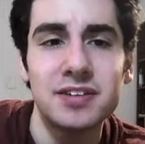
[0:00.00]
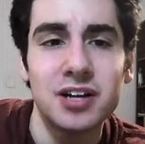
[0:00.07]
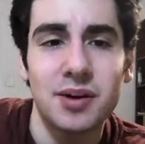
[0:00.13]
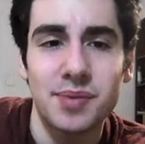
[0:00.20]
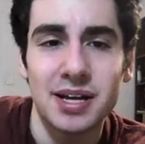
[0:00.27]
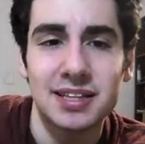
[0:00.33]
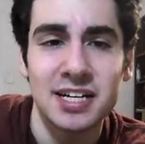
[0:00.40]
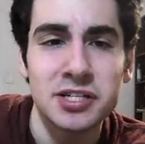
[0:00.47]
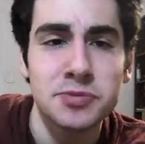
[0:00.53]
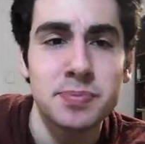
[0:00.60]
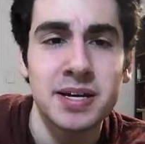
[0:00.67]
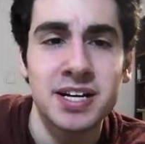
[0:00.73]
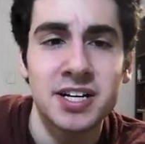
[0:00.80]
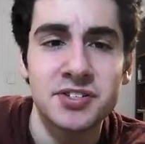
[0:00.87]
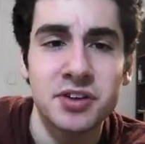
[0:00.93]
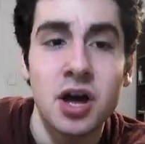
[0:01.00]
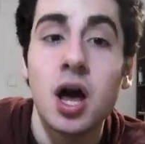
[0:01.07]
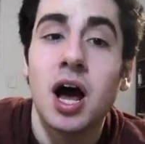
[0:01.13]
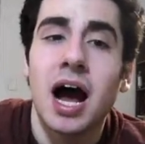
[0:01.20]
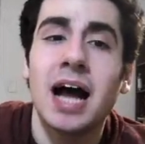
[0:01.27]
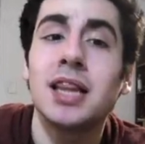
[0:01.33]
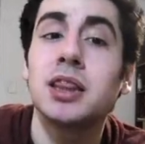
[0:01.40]
on my list because
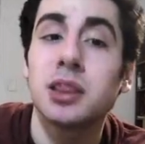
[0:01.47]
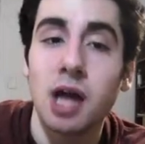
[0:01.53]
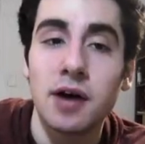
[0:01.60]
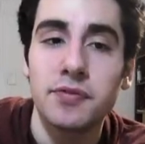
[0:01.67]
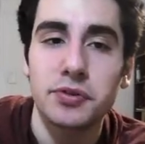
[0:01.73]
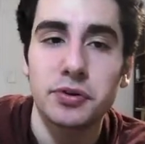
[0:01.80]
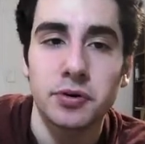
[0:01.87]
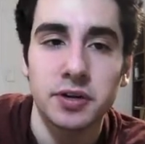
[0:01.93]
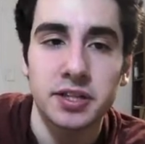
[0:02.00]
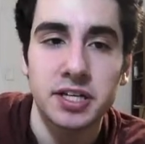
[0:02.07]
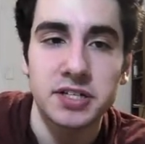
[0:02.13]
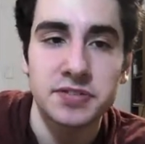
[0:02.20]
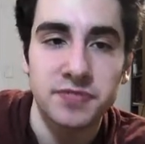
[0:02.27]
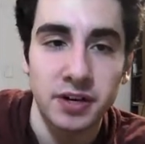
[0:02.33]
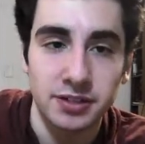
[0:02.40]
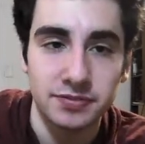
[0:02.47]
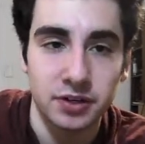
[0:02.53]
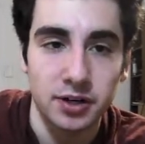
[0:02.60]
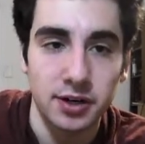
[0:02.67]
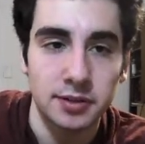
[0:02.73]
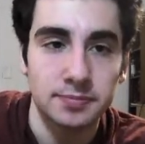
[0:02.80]
I love throwing things very far.